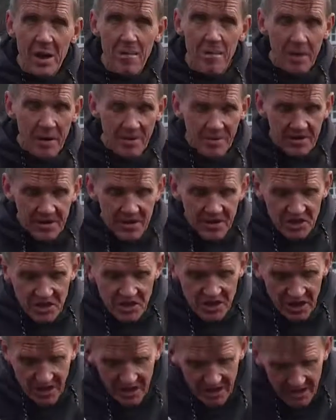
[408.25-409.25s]
But this
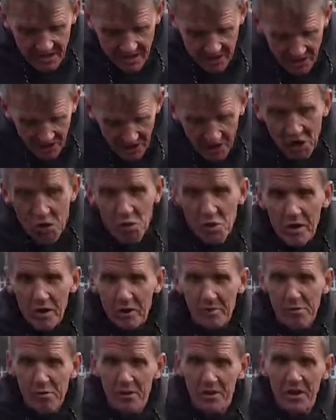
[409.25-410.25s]
is an
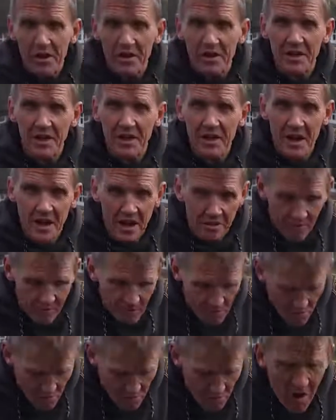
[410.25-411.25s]
acrylic product, the
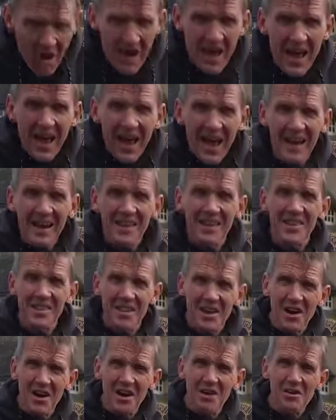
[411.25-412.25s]
Evercryl, and
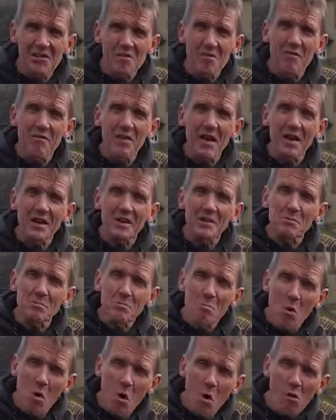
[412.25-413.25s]
the idea of that is
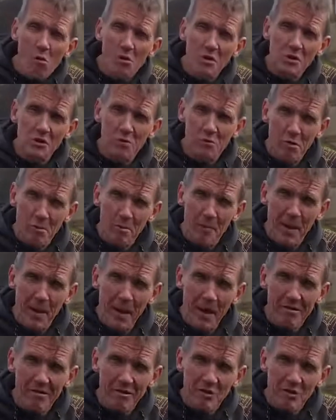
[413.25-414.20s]
more as a repair.